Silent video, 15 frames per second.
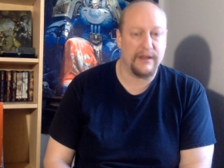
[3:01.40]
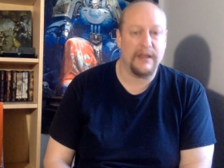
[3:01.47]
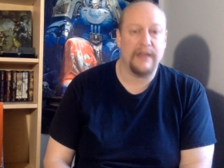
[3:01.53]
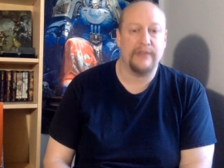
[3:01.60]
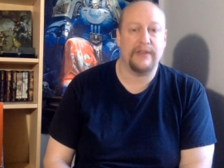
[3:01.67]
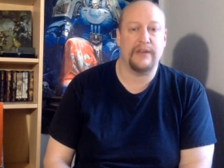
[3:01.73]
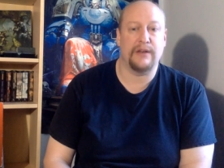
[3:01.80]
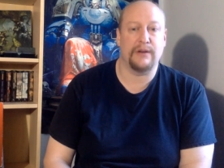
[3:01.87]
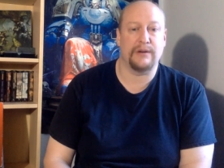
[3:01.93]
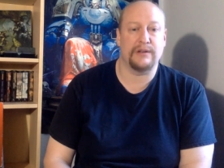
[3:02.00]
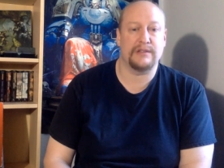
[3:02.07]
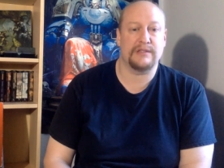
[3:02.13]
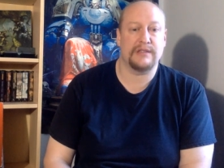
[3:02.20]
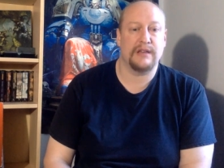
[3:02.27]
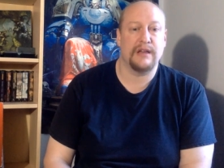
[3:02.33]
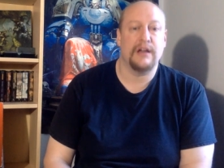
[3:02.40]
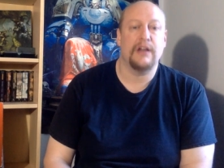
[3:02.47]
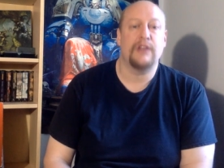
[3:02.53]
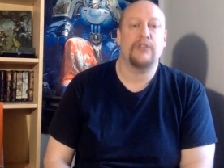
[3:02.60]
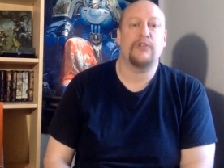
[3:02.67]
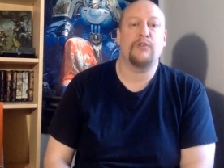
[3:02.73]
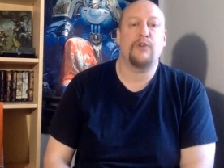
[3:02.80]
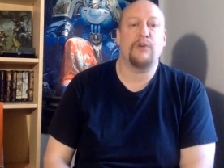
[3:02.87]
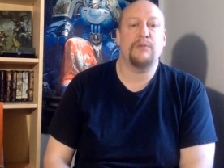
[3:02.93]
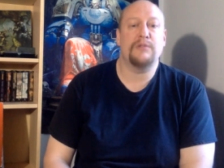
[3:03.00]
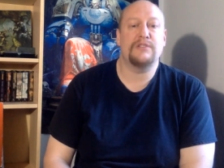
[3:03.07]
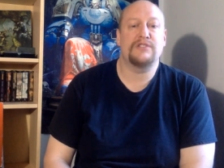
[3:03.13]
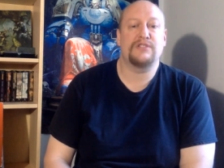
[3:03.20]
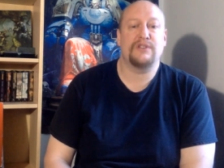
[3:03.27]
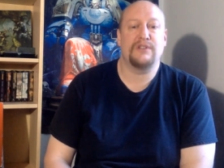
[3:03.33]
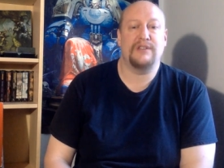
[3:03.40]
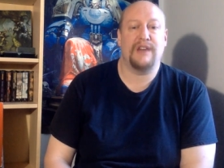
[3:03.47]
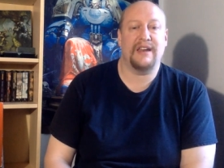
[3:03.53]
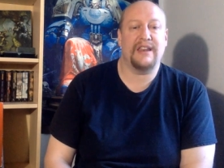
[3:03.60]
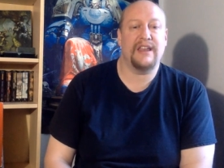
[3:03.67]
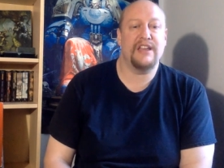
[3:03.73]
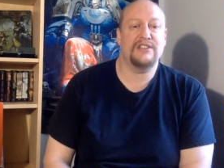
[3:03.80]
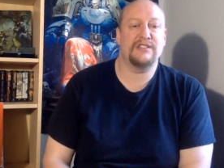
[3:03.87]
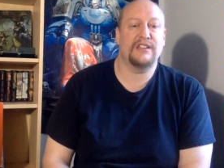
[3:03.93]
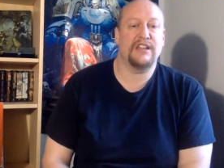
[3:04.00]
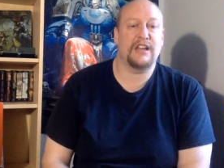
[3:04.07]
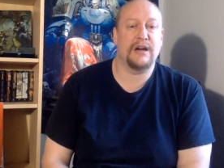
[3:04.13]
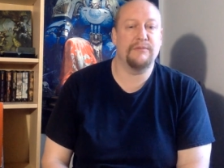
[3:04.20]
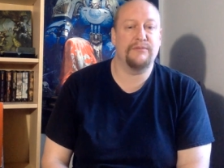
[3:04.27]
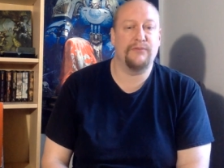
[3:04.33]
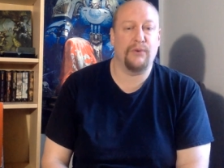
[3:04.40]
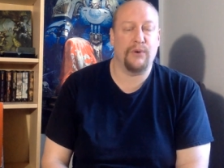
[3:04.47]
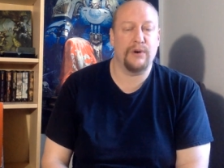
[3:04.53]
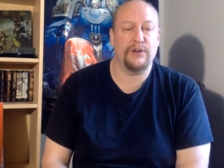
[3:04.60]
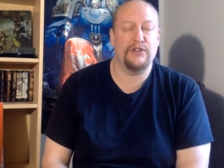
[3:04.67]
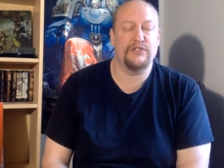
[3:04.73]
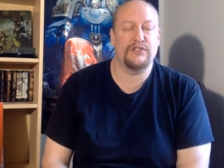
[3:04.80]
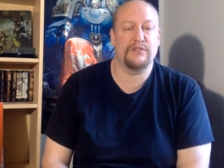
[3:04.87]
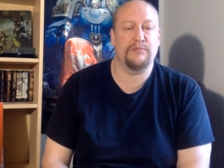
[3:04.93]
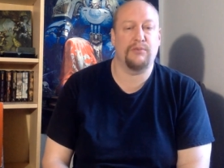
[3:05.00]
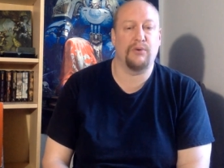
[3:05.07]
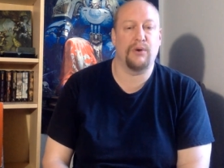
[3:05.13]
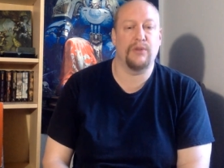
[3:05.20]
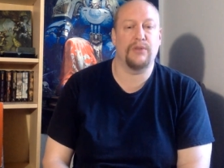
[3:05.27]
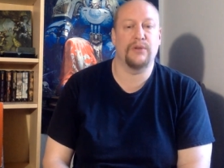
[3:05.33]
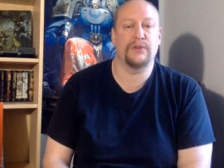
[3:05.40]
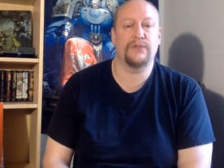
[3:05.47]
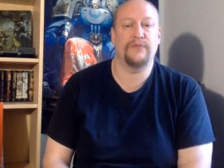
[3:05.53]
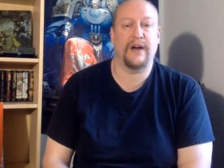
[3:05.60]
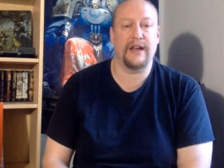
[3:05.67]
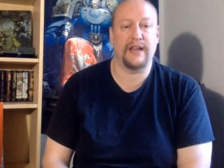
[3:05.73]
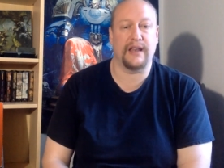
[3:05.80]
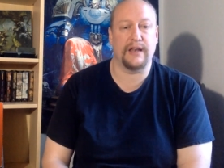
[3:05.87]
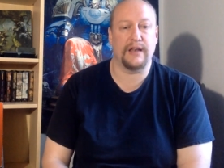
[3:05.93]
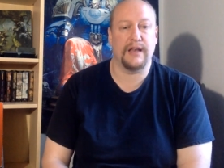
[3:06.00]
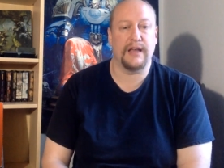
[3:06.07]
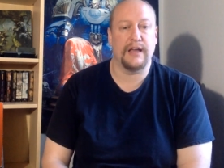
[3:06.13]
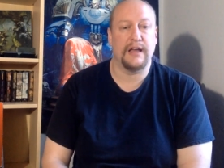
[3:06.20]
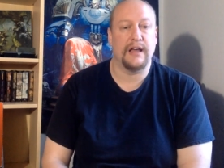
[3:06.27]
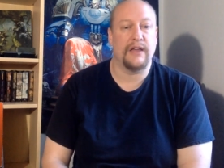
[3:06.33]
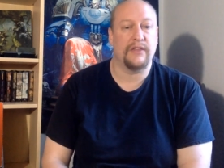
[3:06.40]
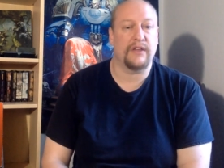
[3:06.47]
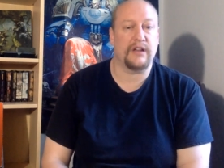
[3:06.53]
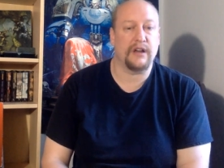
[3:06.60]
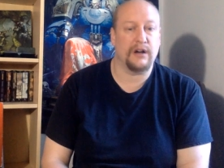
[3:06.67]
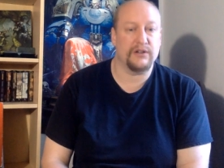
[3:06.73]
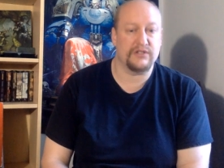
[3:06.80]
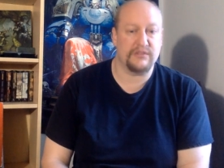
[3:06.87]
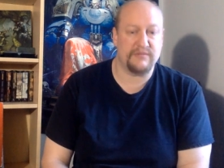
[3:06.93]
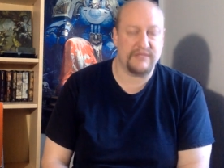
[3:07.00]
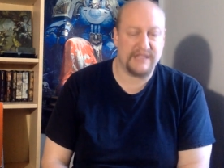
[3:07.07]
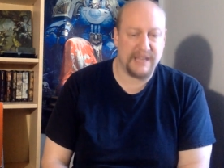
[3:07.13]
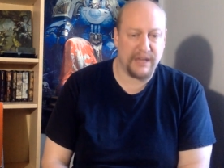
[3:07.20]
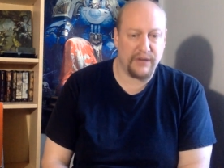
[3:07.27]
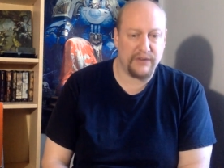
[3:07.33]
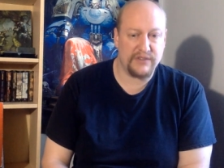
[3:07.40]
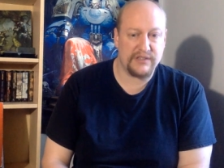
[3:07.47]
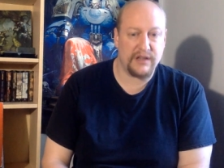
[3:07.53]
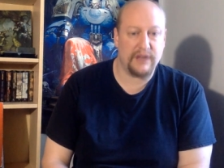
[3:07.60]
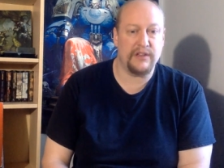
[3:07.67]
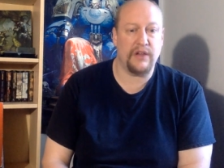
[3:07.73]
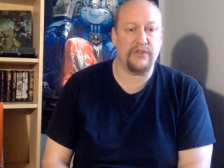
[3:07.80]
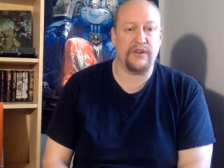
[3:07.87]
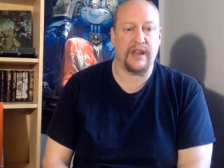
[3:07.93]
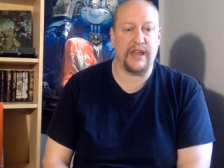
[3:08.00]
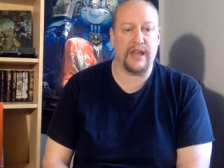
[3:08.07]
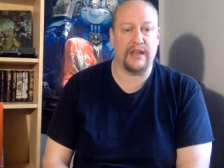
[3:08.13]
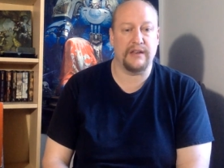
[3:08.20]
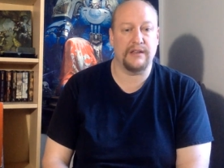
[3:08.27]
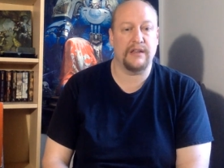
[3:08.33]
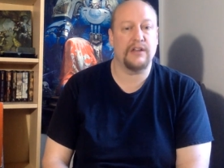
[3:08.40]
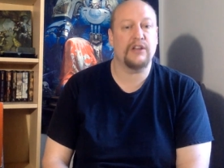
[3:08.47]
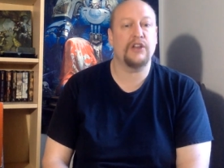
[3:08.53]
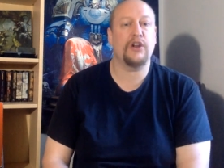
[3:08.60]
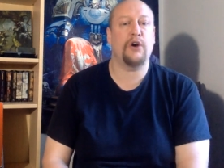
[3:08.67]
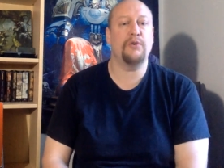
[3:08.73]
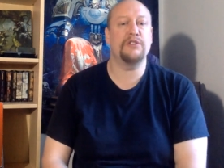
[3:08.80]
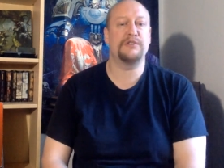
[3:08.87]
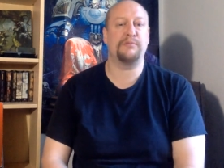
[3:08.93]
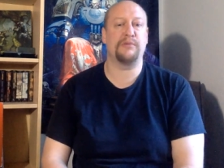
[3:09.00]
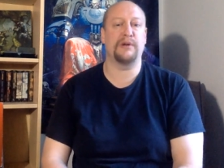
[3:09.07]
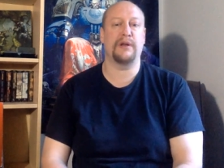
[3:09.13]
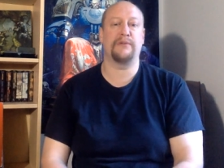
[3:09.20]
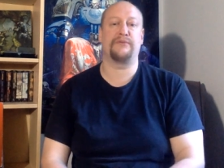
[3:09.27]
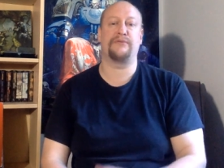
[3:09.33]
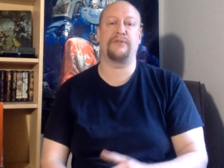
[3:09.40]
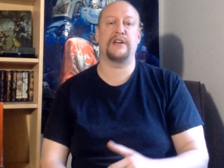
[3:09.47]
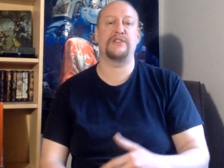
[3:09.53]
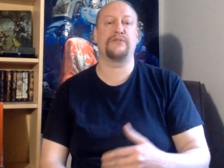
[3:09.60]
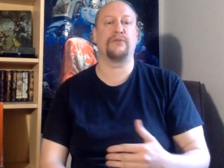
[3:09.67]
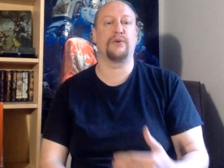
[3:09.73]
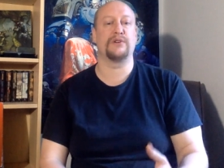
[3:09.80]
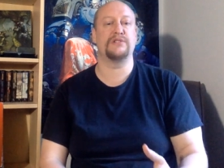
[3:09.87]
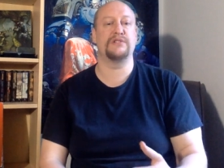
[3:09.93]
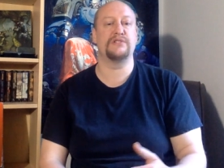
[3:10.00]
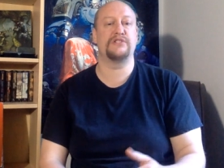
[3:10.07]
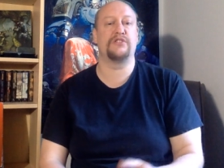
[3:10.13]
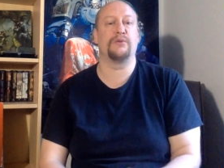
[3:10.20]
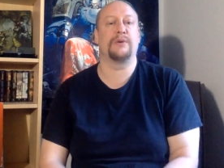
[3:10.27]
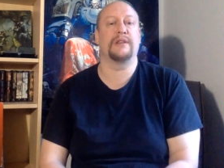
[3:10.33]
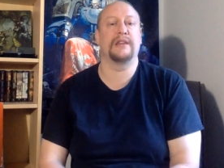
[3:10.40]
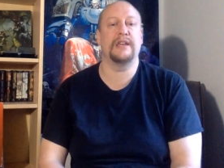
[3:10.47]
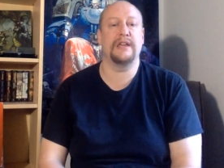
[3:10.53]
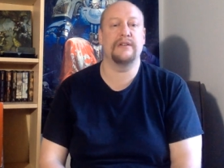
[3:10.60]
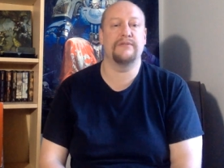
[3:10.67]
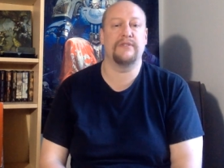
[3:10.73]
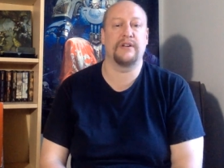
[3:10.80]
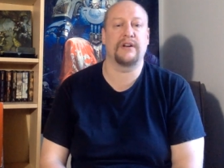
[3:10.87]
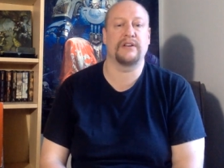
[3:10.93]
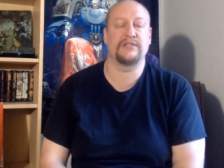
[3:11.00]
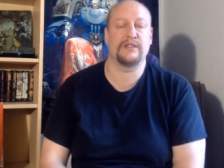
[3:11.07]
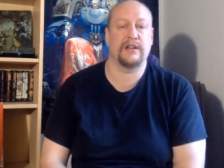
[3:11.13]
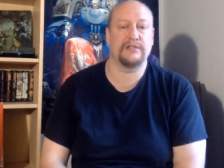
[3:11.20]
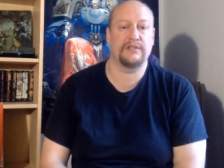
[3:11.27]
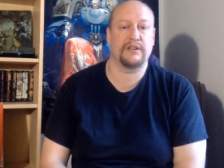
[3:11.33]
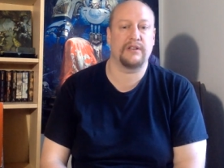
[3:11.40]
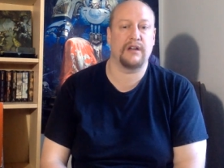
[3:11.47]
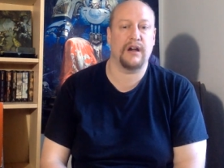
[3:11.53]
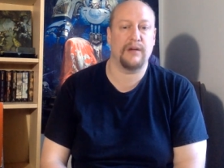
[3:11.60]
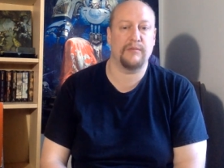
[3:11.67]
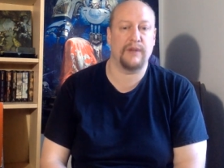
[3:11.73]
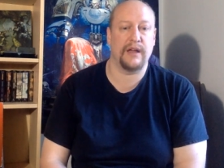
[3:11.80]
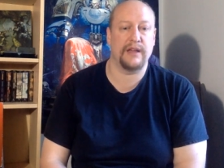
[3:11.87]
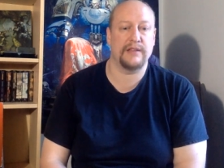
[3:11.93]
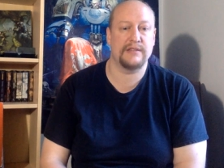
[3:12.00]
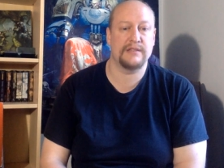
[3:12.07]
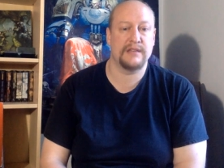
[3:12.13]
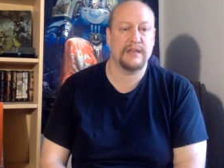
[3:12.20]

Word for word: they noticed, the Romans could not easily come forward to support those fighting. The Gauls themselves, on the other hand, could always bring up fresh forces to relieve their exhausted comrades,